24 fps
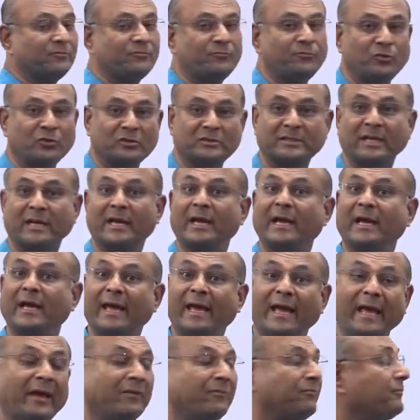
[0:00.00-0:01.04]
force
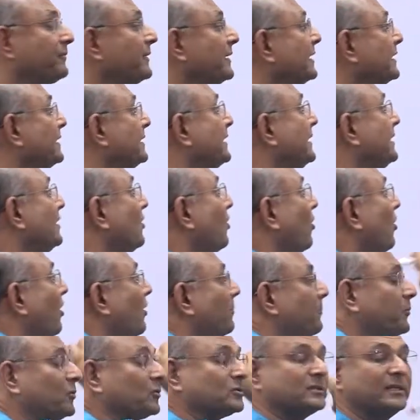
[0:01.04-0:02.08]
F in the
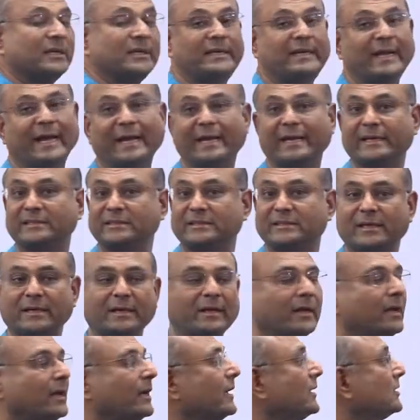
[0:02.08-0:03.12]
opposite direction.
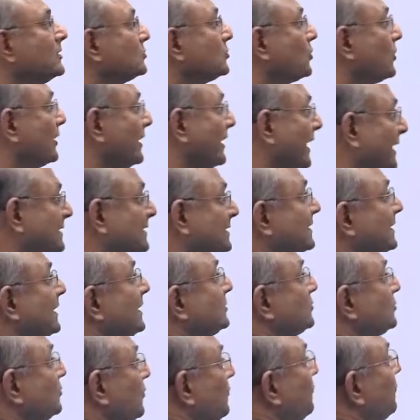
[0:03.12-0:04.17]
So yes, these two